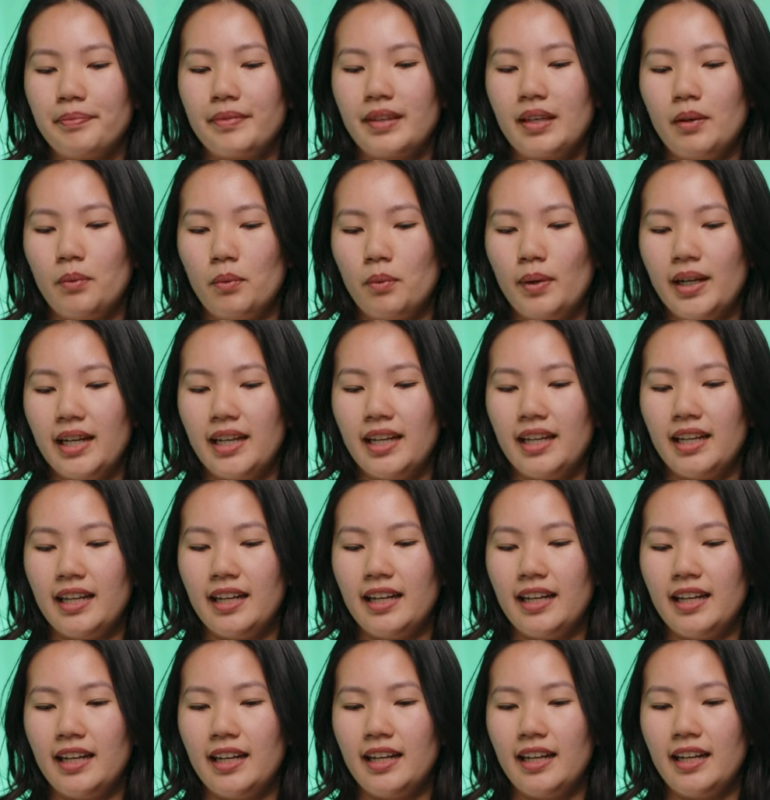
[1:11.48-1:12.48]

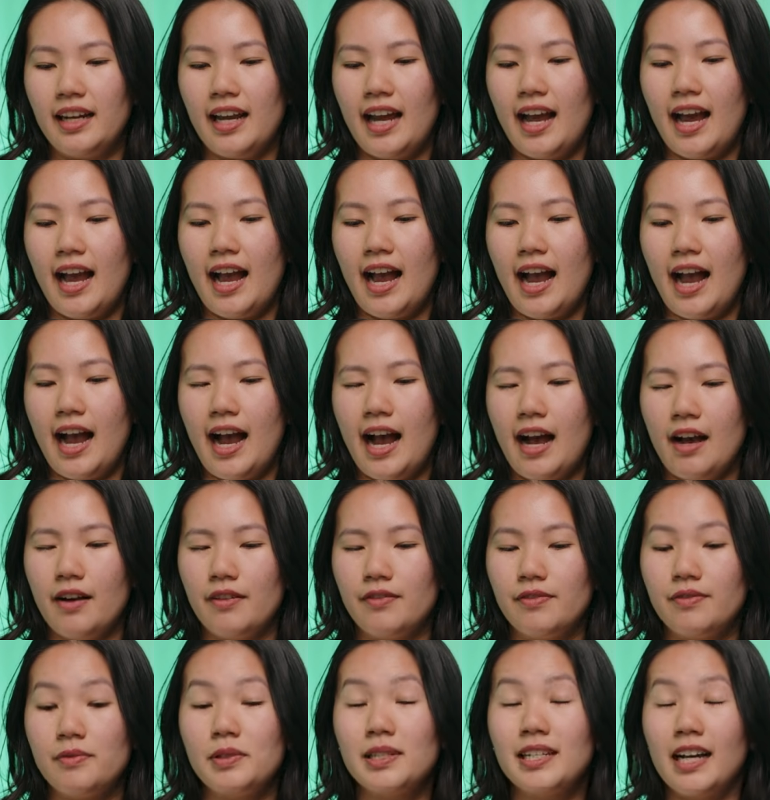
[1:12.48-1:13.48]
we
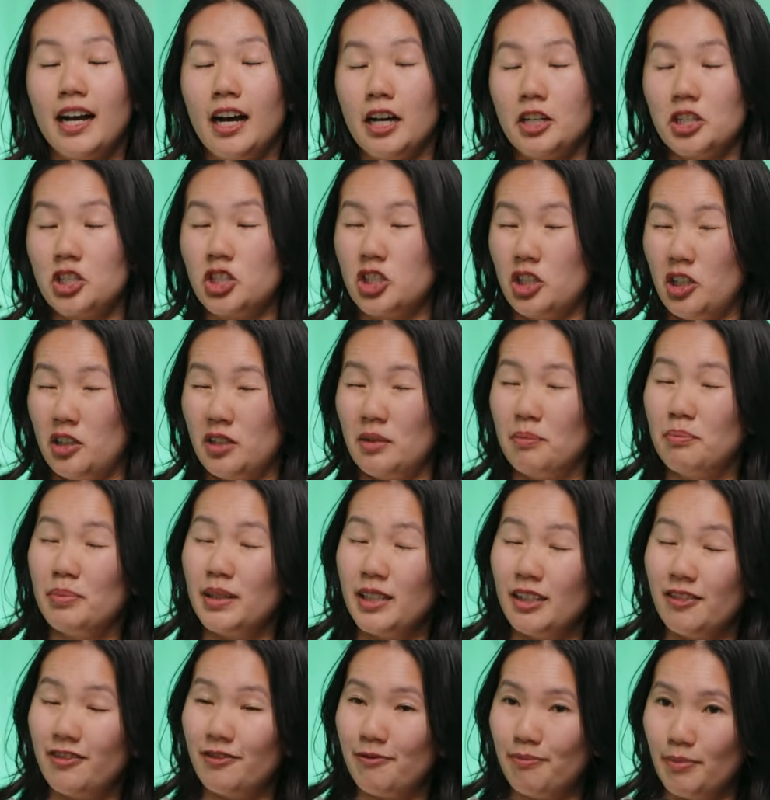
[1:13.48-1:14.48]
have touched on a bit
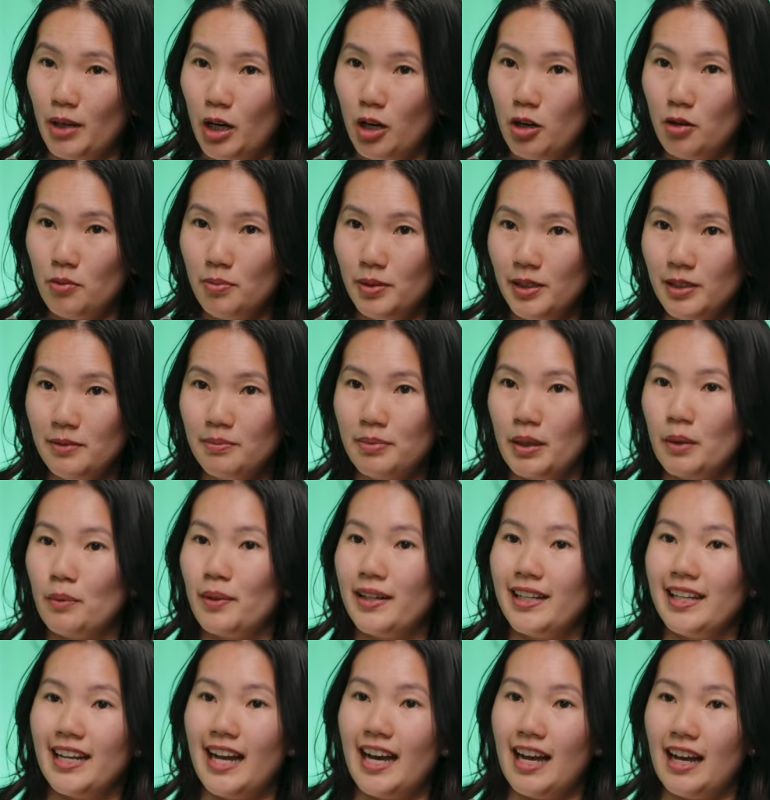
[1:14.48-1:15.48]
of Melbourne, but
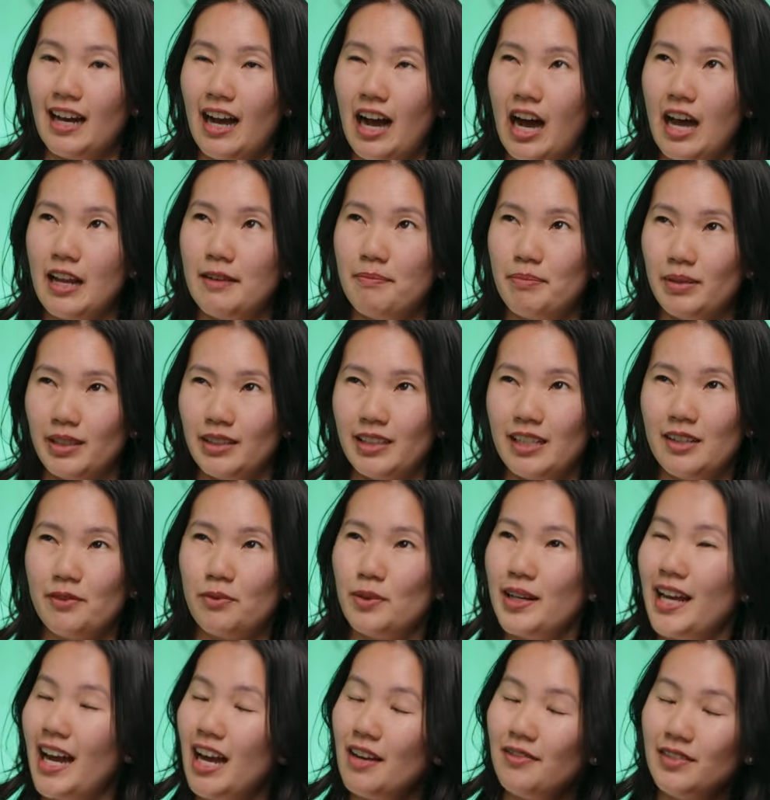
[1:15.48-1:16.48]
I believe
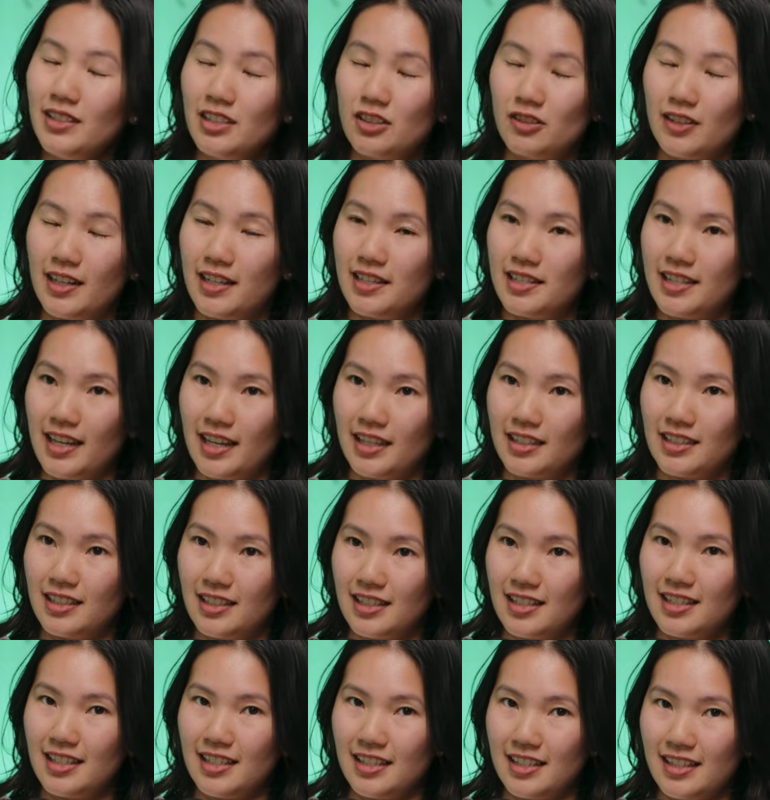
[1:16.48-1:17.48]
we haven't transacted
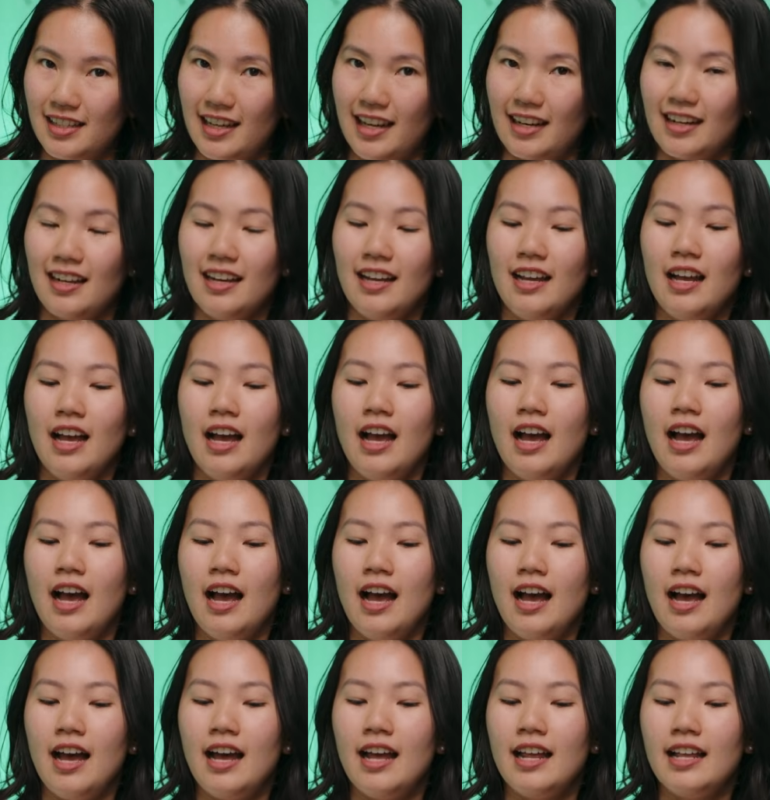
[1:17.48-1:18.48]
since then.
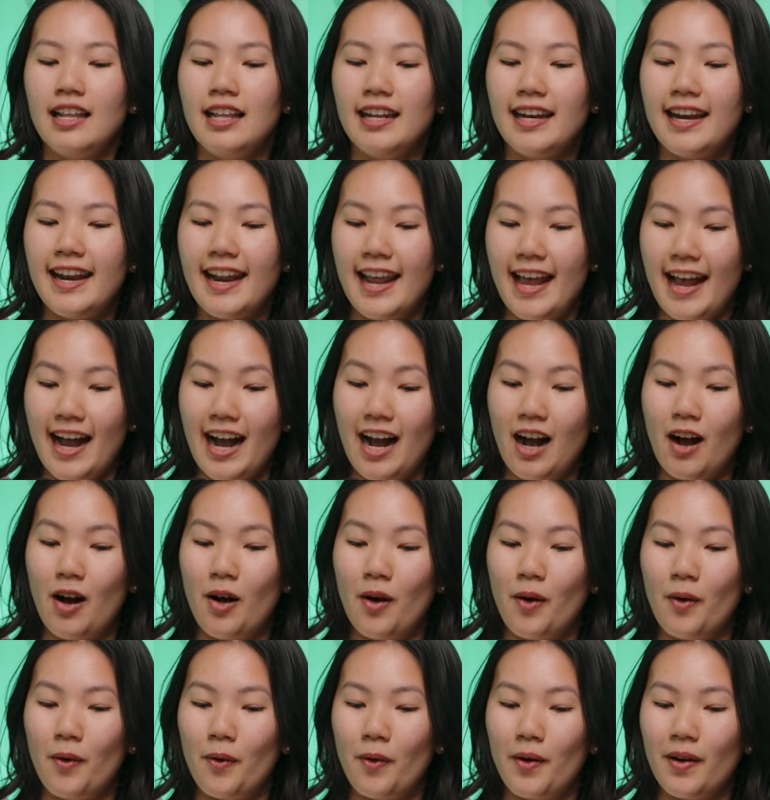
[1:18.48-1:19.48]

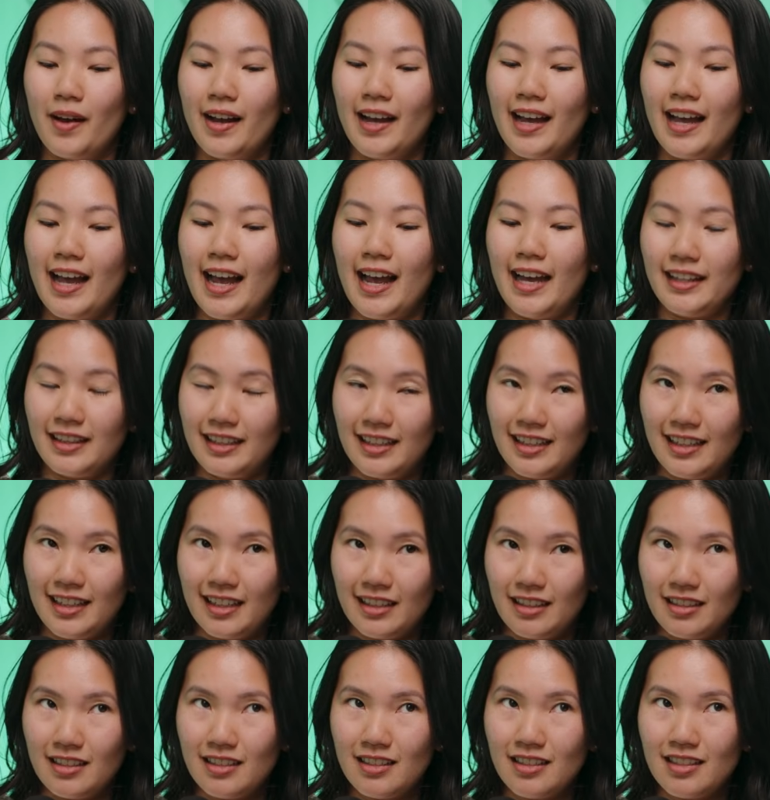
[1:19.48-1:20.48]
Now, at the
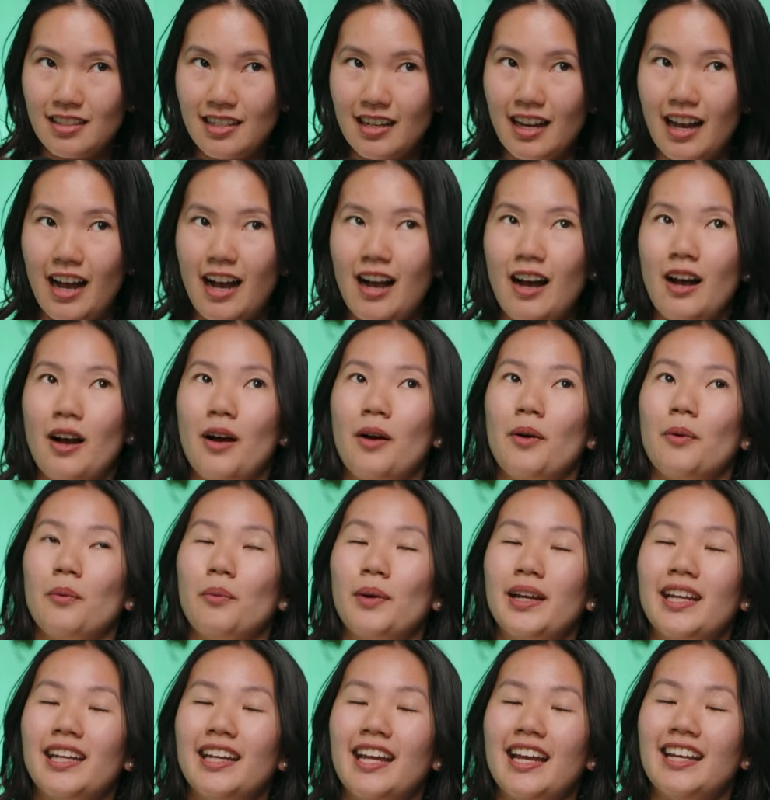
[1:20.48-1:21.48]
end,
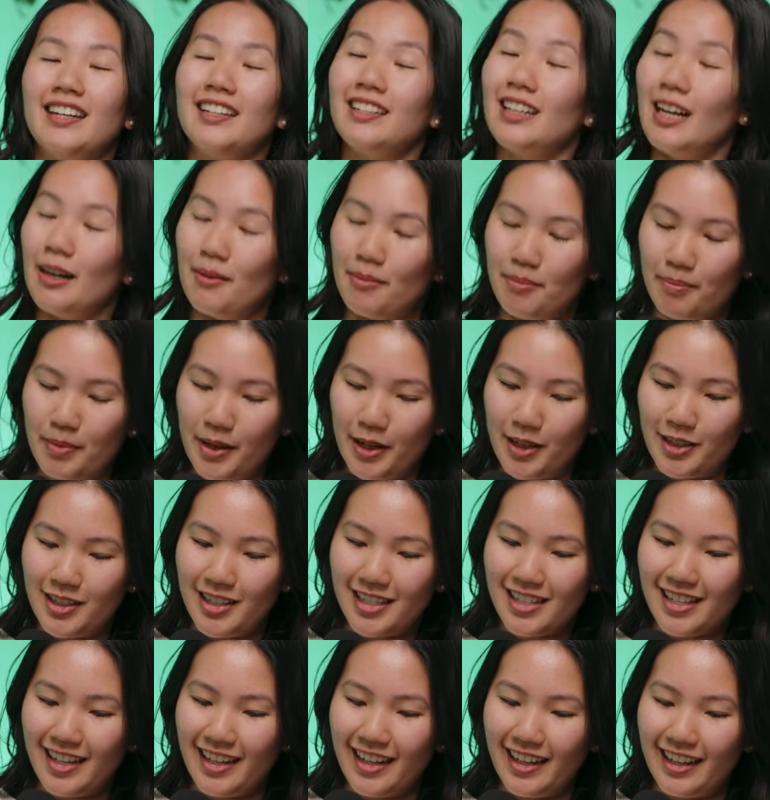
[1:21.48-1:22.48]
we ended up
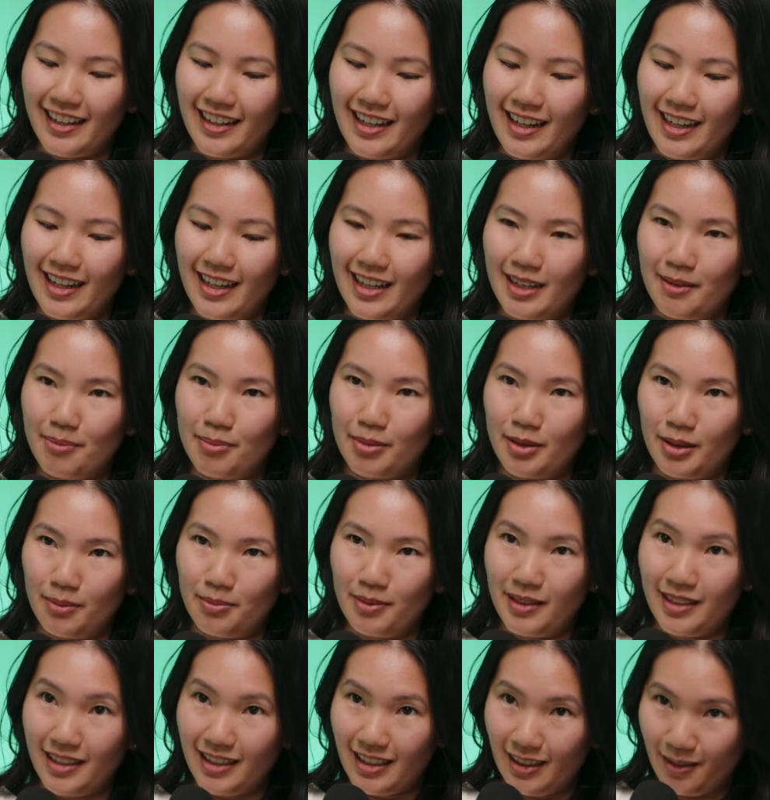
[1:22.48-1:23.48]
purchasing a
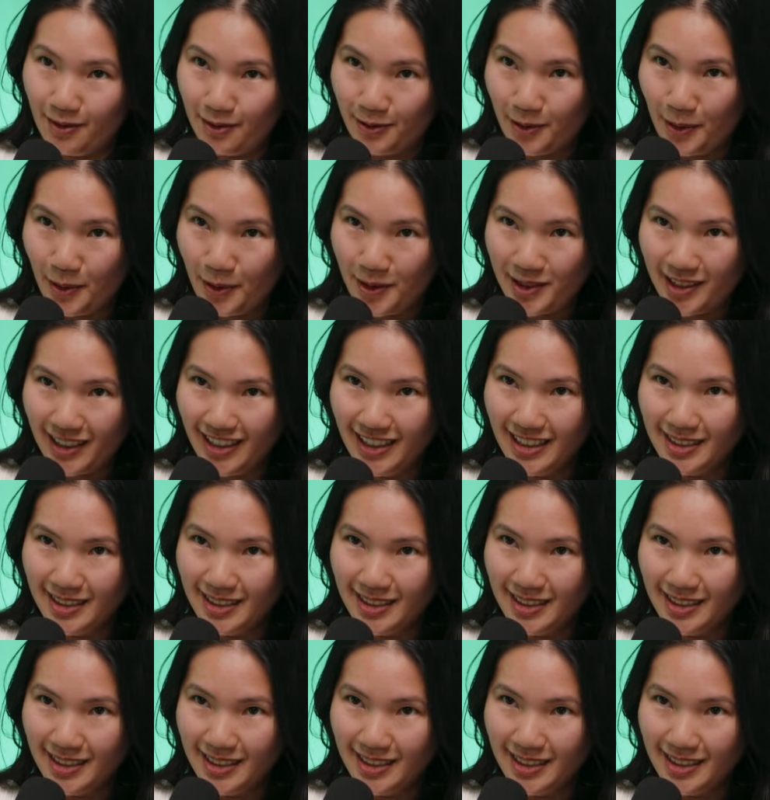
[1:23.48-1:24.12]
property in Fawkner.